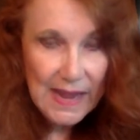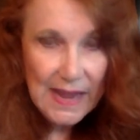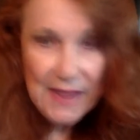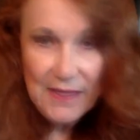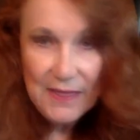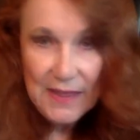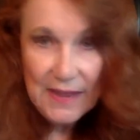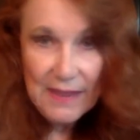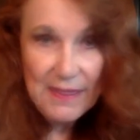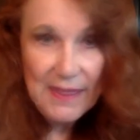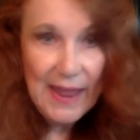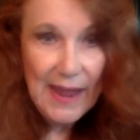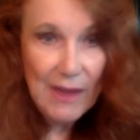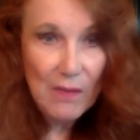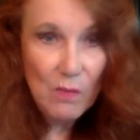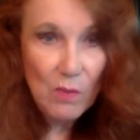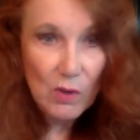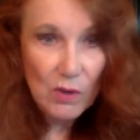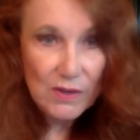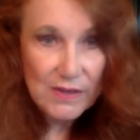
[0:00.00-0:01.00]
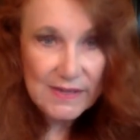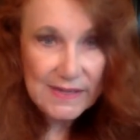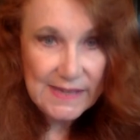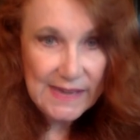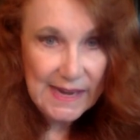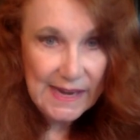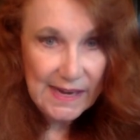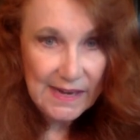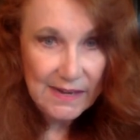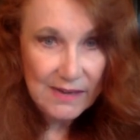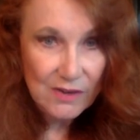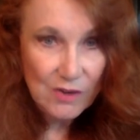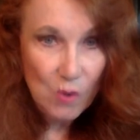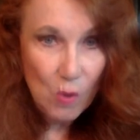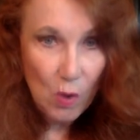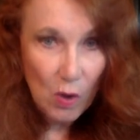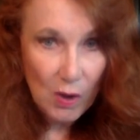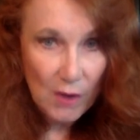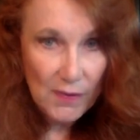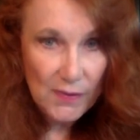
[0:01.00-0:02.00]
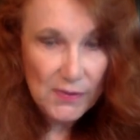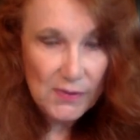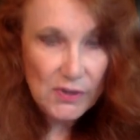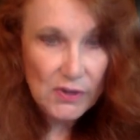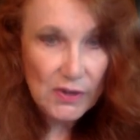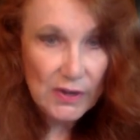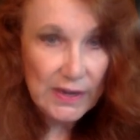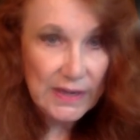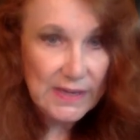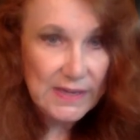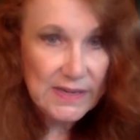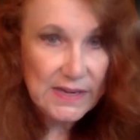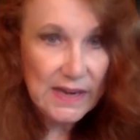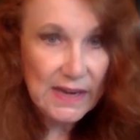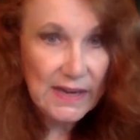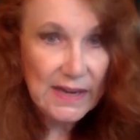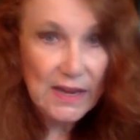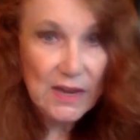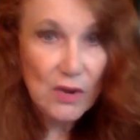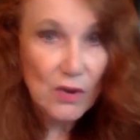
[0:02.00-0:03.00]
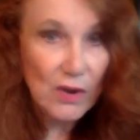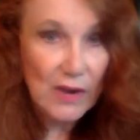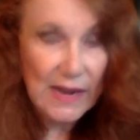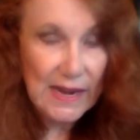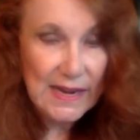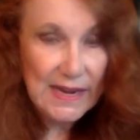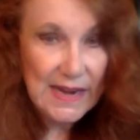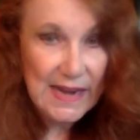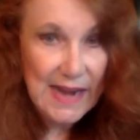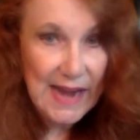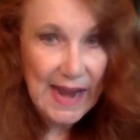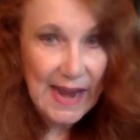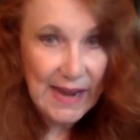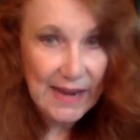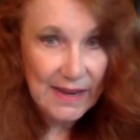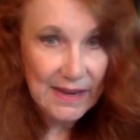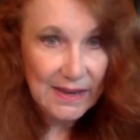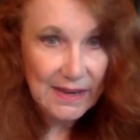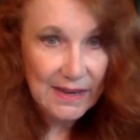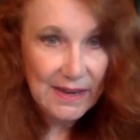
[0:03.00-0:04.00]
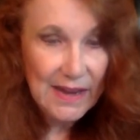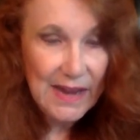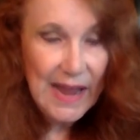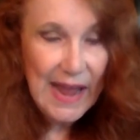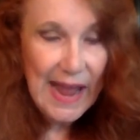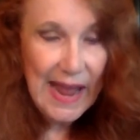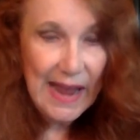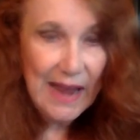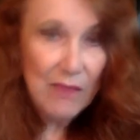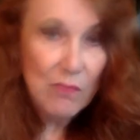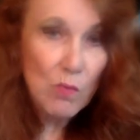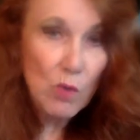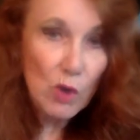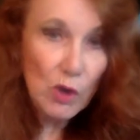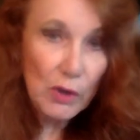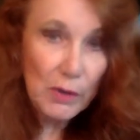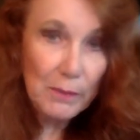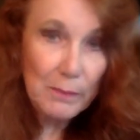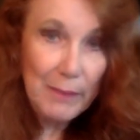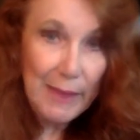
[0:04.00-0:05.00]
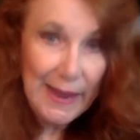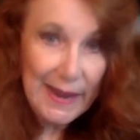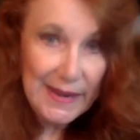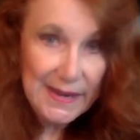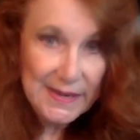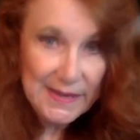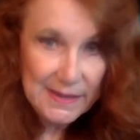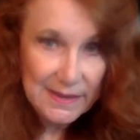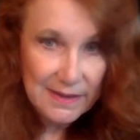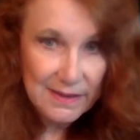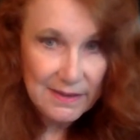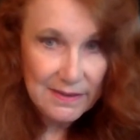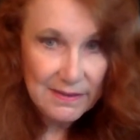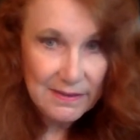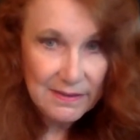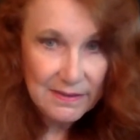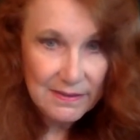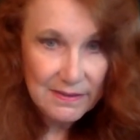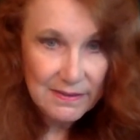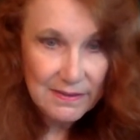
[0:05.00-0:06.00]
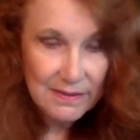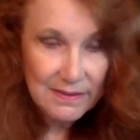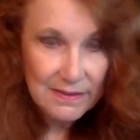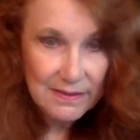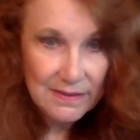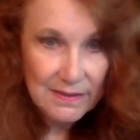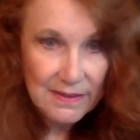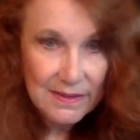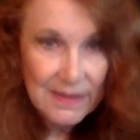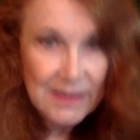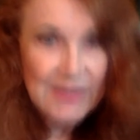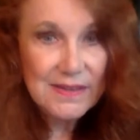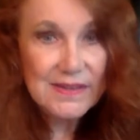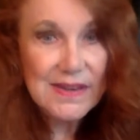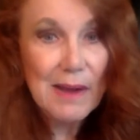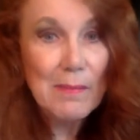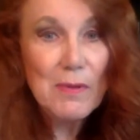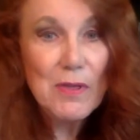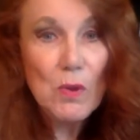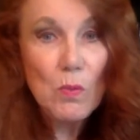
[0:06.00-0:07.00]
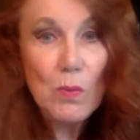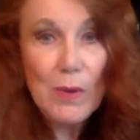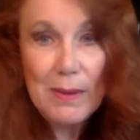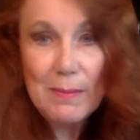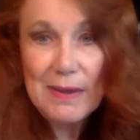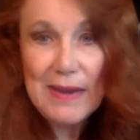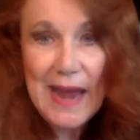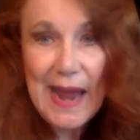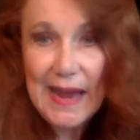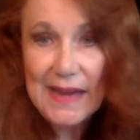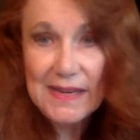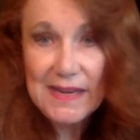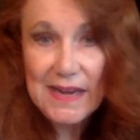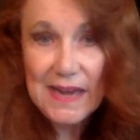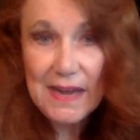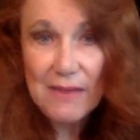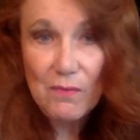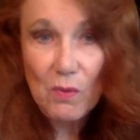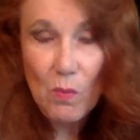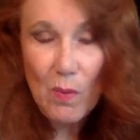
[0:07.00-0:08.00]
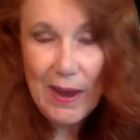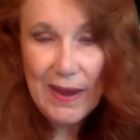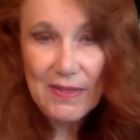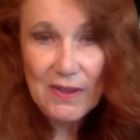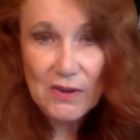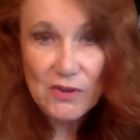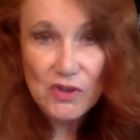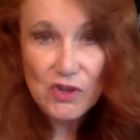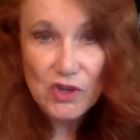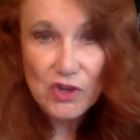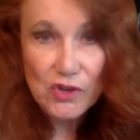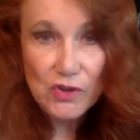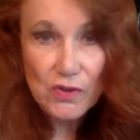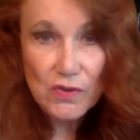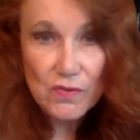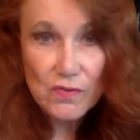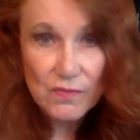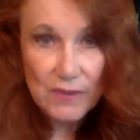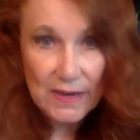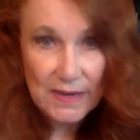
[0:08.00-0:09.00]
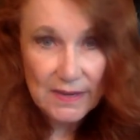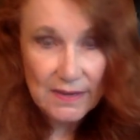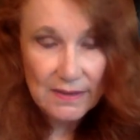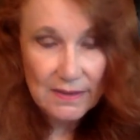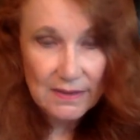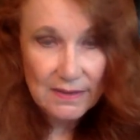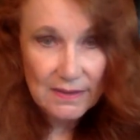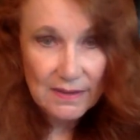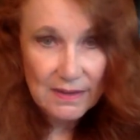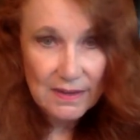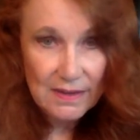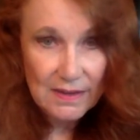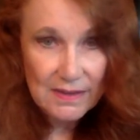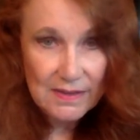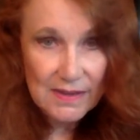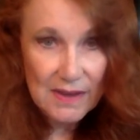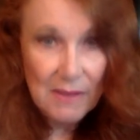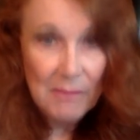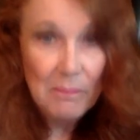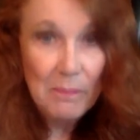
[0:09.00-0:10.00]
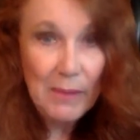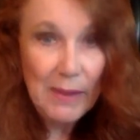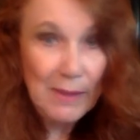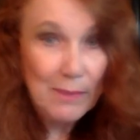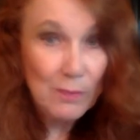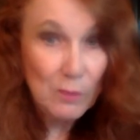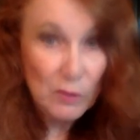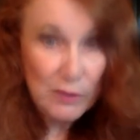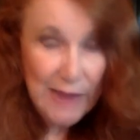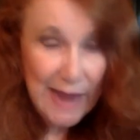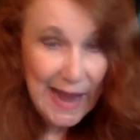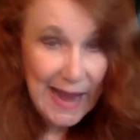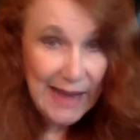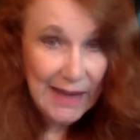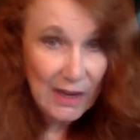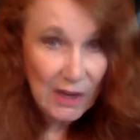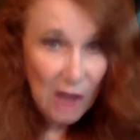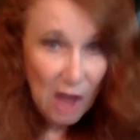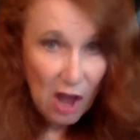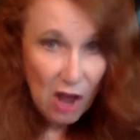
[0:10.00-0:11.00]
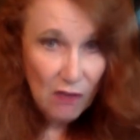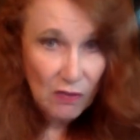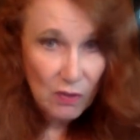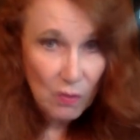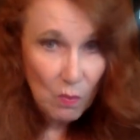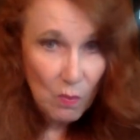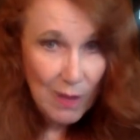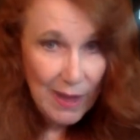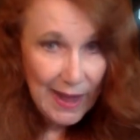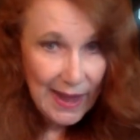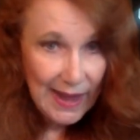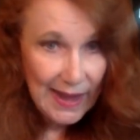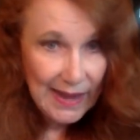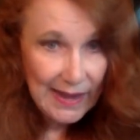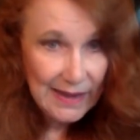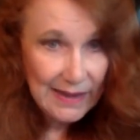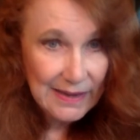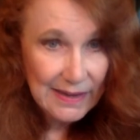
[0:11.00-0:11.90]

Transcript: Then they were sent north to Kentucky or Indiana and were abandoned. Some of the women had to give away their children. Some people died along the way.